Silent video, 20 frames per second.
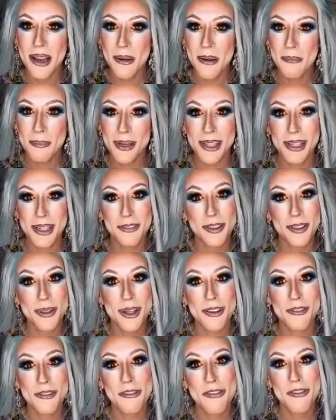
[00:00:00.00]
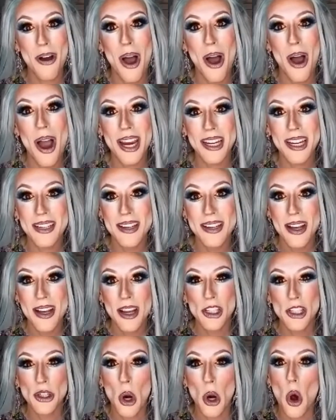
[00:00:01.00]
But if you can find
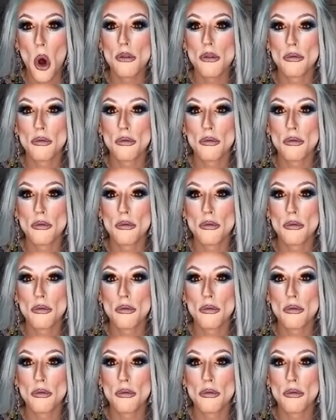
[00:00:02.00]
your own